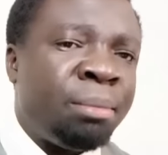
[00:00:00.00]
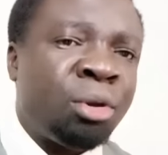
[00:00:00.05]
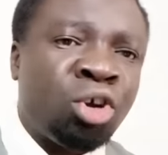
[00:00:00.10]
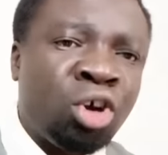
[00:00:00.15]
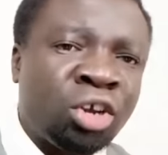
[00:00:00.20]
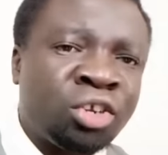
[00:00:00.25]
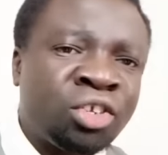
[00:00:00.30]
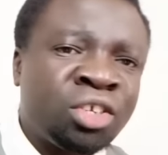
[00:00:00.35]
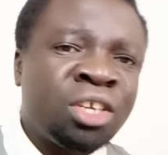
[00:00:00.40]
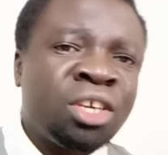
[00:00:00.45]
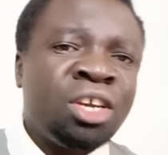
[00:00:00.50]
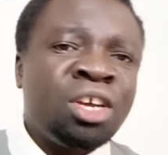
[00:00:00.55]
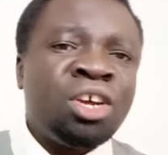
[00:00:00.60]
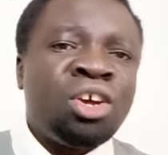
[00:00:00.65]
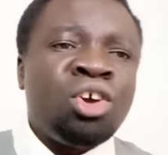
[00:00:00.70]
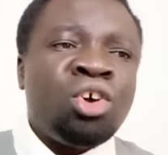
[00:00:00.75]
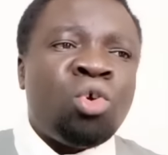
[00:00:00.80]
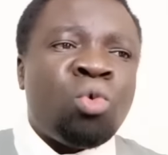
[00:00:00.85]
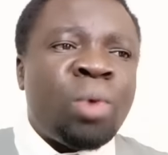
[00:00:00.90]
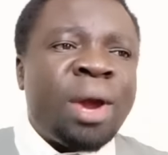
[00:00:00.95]
because
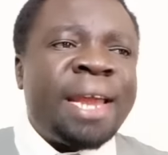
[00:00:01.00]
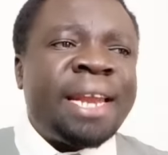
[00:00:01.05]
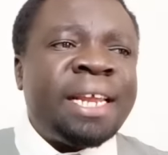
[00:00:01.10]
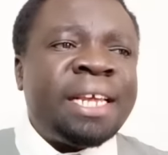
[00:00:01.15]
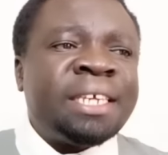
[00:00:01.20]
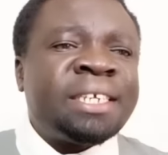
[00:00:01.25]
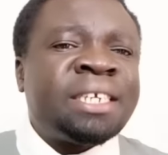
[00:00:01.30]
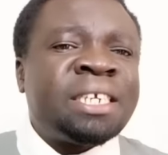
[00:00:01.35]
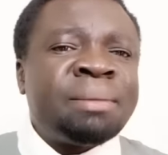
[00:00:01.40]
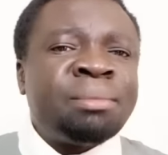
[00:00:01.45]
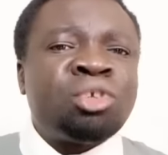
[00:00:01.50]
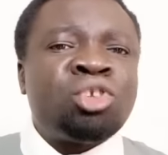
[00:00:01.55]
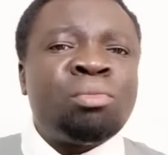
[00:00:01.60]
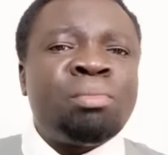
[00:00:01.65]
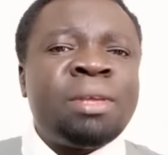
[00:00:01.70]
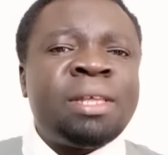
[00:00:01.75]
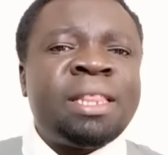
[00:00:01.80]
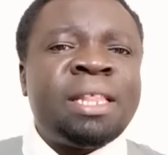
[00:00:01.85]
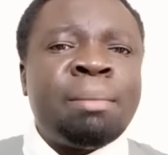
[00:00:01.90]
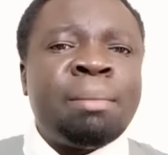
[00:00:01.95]
when he seems to
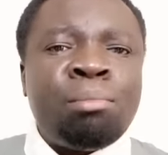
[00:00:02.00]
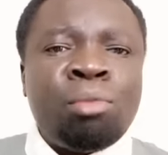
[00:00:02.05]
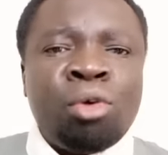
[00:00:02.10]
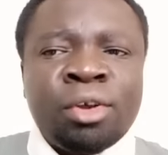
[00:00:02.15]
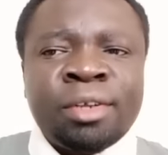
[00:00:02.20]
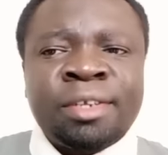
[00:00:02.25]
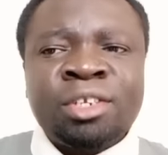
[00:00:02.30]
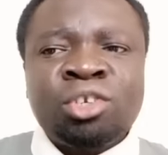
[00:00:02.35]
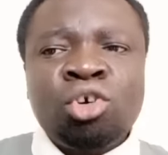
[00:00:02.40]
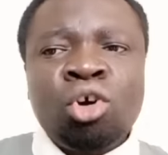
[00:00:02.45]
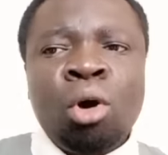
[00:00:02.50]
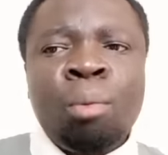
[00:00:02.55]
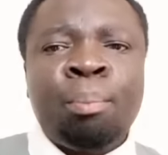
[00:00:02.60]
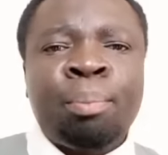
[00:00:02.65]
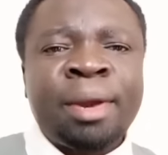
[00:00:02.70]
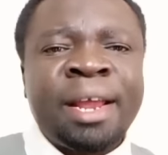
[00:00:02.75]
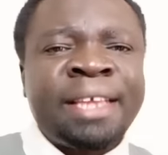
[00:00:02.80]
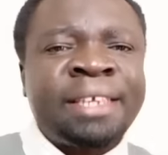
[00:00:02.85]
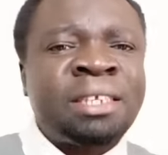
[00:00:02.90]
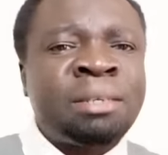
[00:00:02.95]
be the most
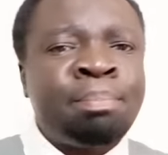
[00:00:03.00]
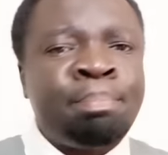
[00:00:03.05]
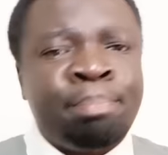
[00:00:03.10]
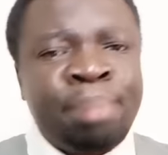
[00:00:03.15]
oppressed